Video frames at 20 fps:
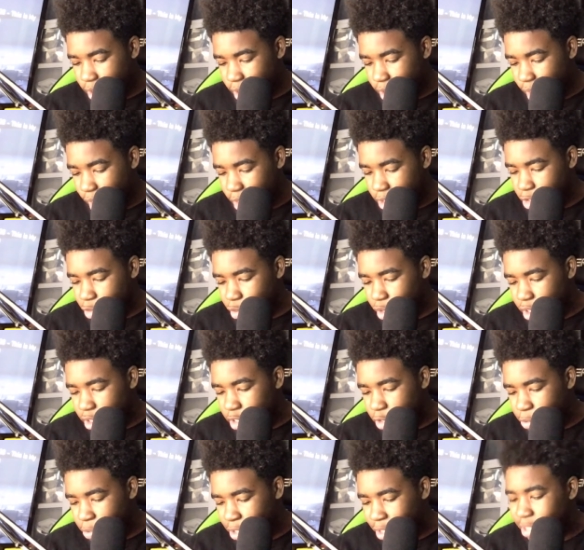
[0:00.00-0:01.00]
Next
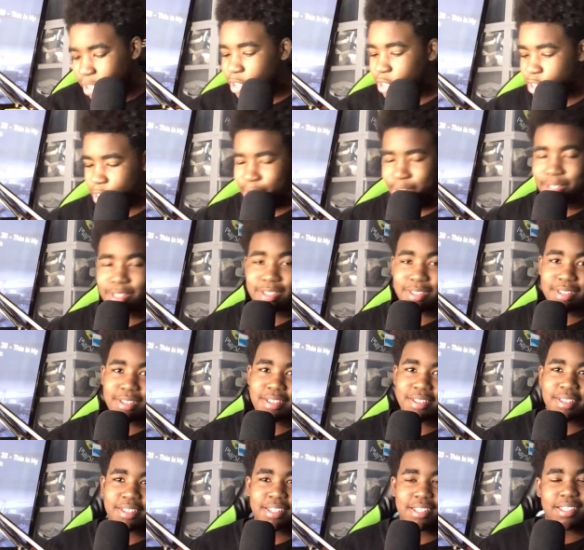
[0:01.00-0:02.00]
question was,
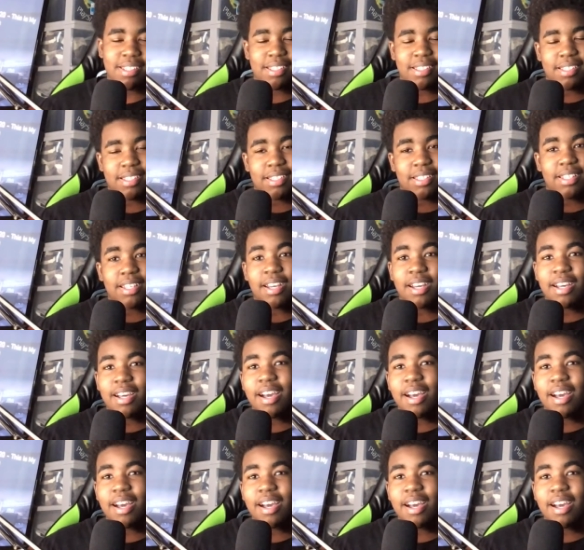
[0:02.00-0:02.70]
Hunter, you're different,